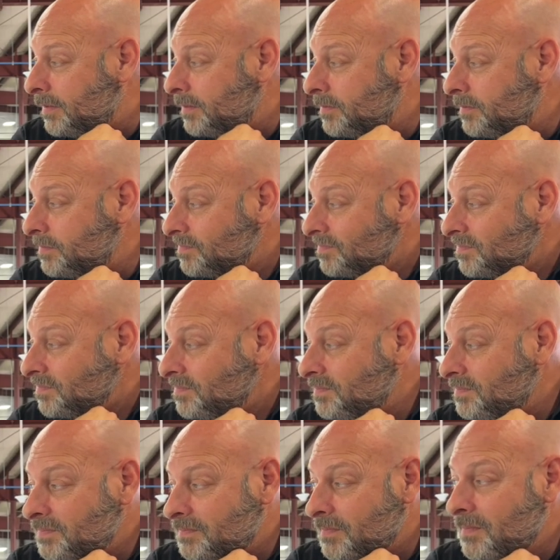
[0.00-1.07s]

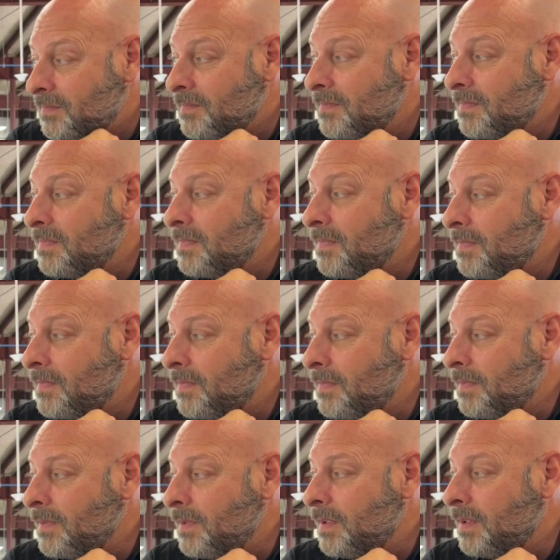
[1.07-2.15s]

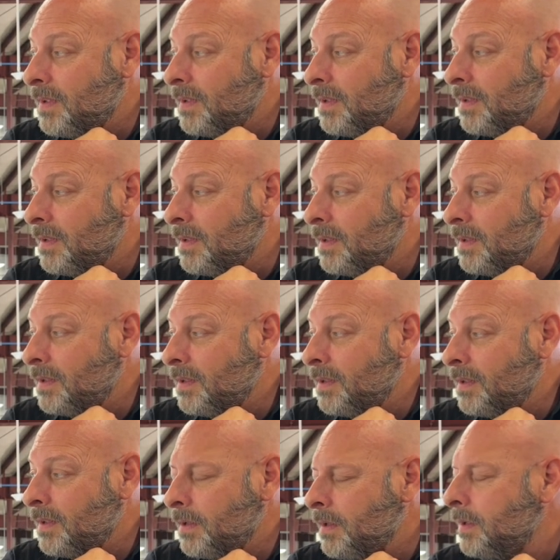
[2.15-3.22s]

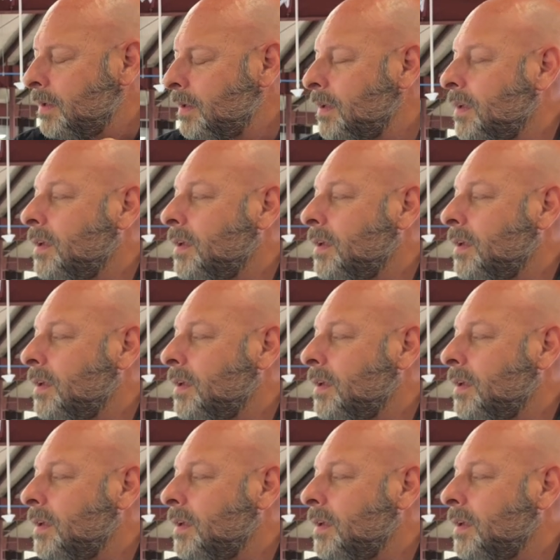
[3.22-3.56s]
[no speech]